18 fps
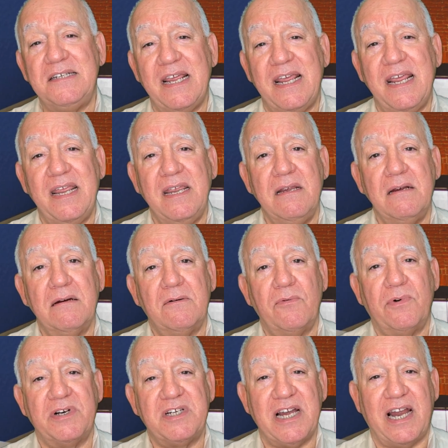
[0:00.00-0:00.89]
a
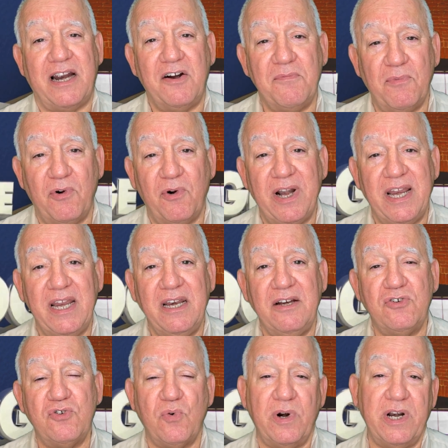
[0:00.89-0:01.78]
retired
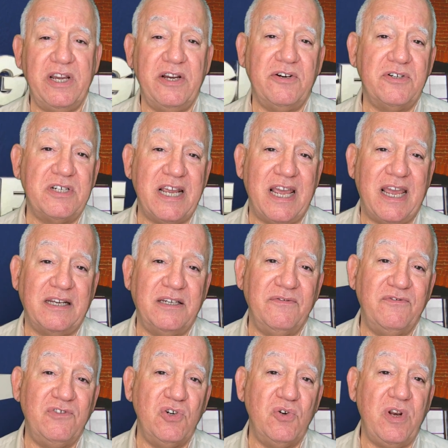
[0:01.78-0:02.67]
Marine, 20 years
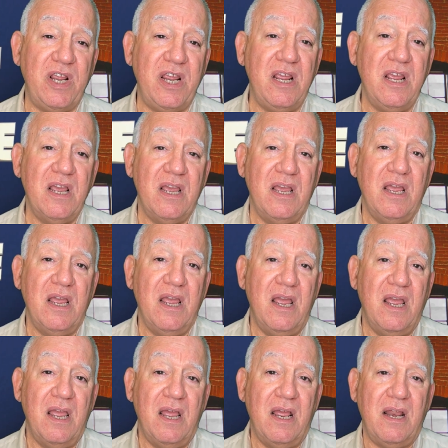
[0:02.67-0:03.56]
active duty,
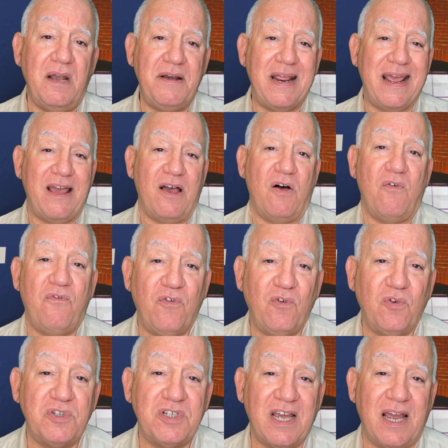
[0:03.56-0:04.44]
now
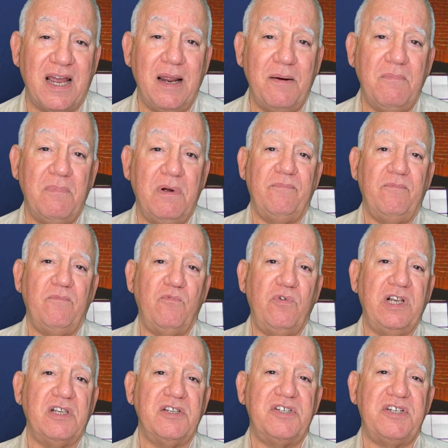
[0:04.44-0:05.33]
full-time
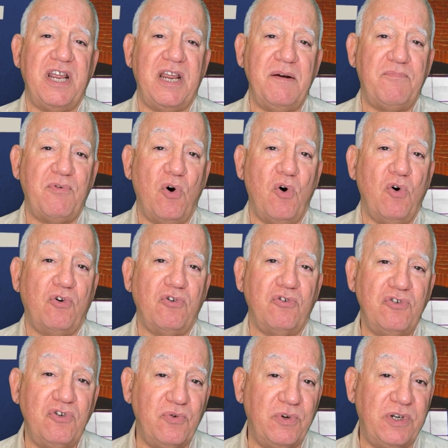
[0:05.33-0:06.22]
real estate
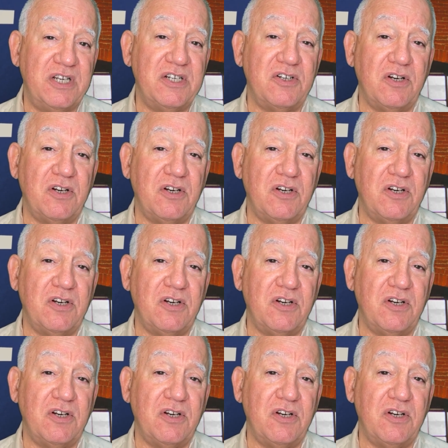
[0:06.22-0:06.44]
broker doing this